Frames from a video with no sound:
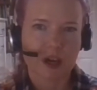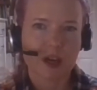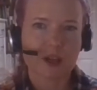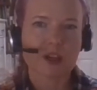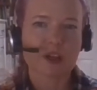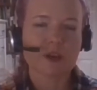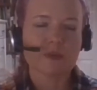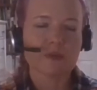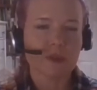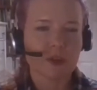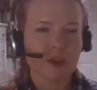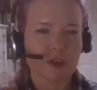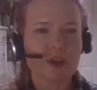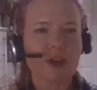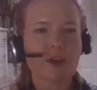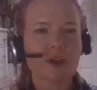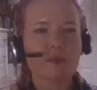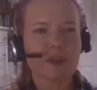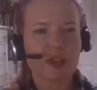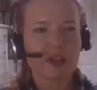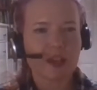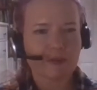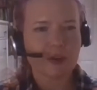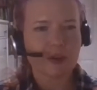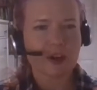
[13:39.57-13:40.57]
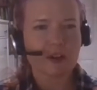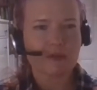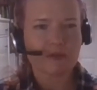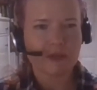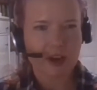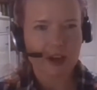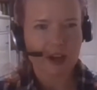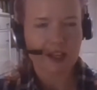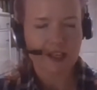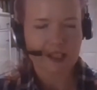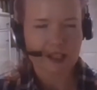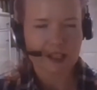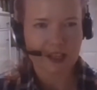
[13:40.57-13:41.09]
I know you know nobody ever
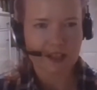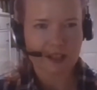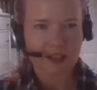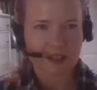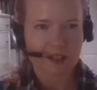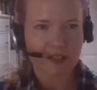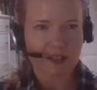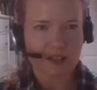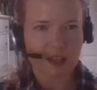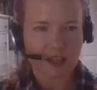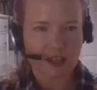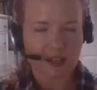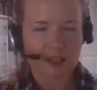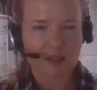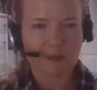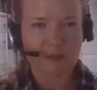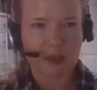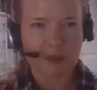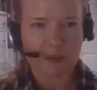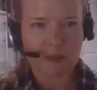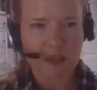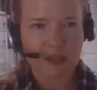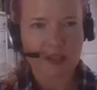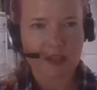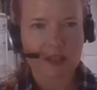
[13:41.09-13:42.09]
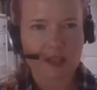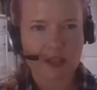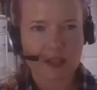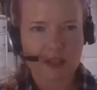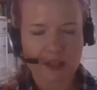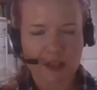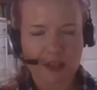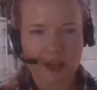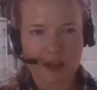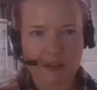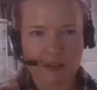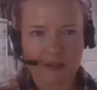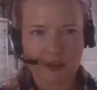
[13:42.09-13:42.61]
overtly said that to me, but it's
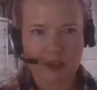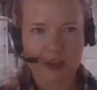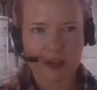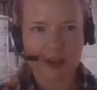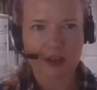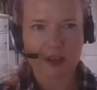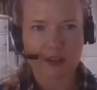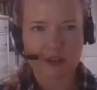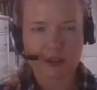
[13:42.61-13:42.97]
it's kind of a,